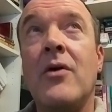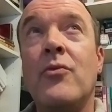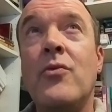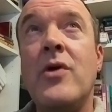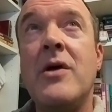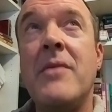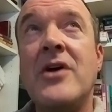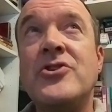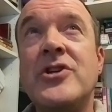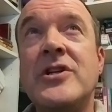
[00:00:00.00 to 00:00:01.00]

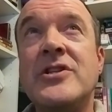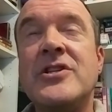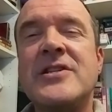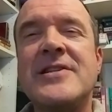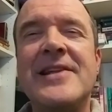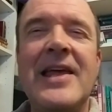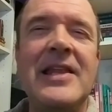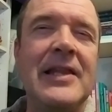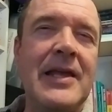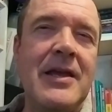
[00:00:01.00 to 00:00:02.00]
reimagine it
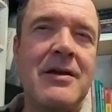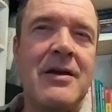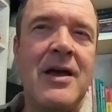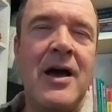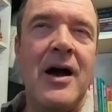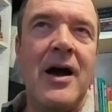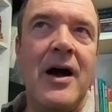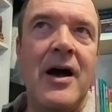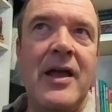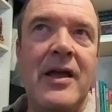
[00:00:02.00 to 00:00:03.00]
slightly,
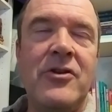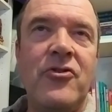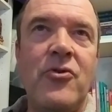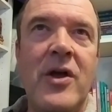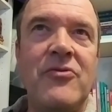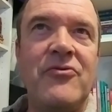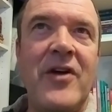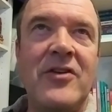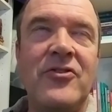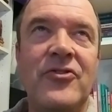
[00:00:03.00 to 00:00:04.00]
into a
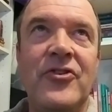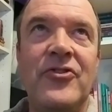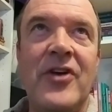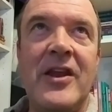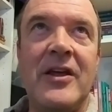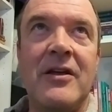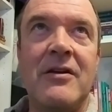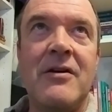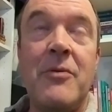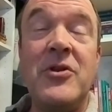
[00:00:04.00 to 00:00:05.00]
fantasy setting.
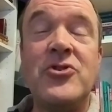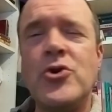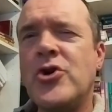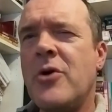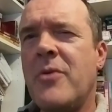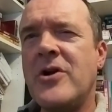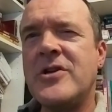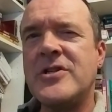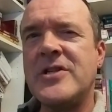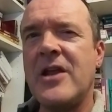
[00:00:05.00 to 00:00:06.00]
I mean, George R. R. Martin
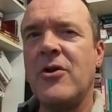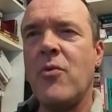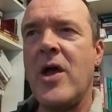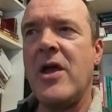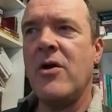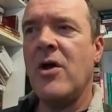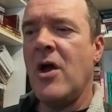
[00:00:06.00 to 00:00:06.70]
does that in a way